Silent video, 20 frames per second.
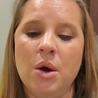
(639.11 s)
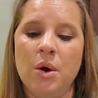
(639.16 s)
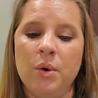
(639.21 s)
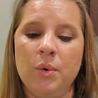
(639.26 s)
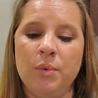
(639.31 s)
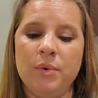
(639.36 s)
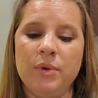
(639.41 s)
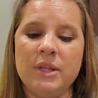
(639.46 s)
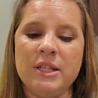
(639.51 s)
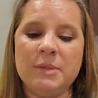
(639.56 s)

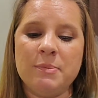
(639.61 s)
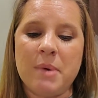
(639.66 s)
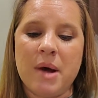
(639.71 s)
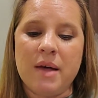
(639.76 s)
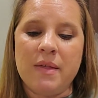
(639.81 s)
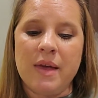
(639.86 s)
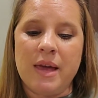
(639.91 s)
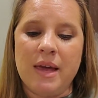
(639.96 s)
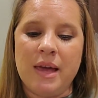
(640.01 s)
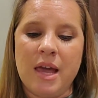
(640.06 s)
When the
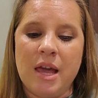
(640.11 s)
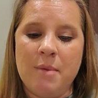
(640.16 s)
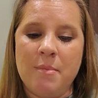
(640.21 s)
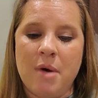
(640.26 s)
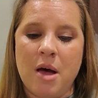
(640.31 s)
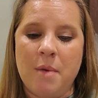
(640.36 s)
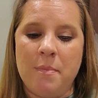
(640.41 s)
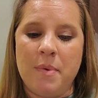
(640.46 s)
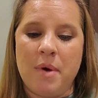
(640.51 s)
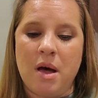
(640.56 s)
spotlight came
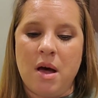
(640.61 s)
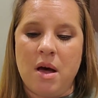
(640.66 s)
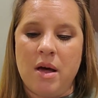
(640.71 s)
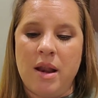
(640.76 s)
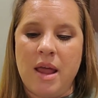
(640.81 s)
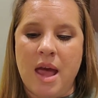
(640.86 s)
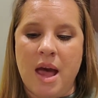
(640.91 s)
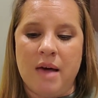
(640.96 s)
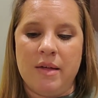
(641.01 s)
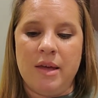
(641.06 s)
up on
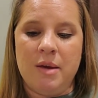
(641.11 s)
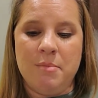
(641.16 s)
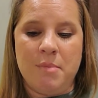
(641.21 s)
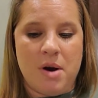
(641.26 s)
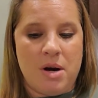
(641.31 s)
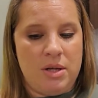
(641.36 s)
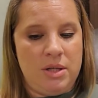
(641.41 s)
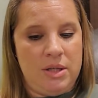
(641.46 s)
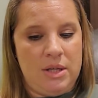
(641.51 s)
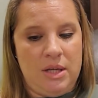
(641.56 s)
Allie
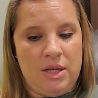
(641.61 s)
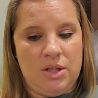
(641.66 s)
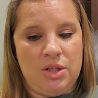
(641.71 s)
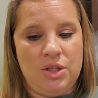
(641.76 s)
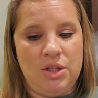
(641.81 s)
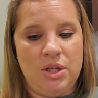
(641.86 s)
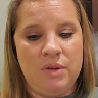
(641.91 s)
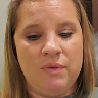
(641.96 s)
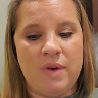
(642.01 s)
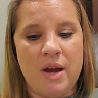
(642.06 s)
Marston,
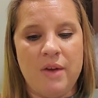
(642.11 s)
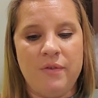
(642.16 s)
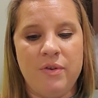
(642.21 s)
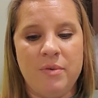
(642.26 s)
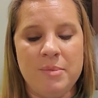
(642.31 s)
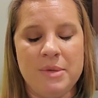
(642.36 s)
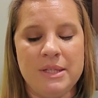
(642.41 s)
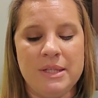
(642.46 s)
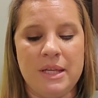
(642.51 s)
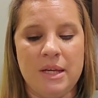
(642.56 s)
she read
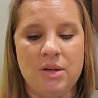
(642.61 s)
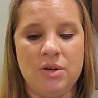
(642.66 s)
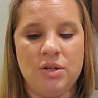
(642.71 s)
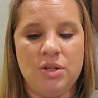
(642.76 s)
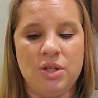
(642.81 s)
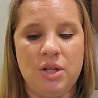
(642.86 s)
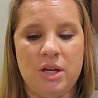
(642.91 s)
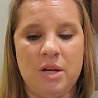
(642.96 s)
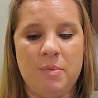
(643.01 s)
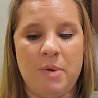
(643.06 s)
from a single
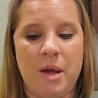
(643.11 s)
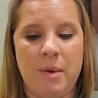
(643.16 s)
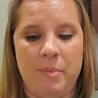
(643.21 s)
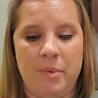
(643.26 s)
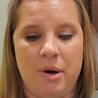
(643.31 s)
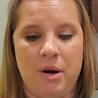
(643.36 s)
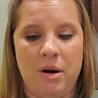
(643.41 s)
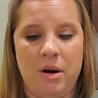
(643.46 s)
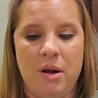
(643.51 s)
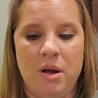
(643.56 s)
sheet of
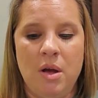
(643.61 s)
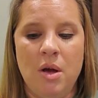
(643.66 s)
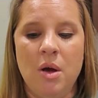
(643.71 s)
paper.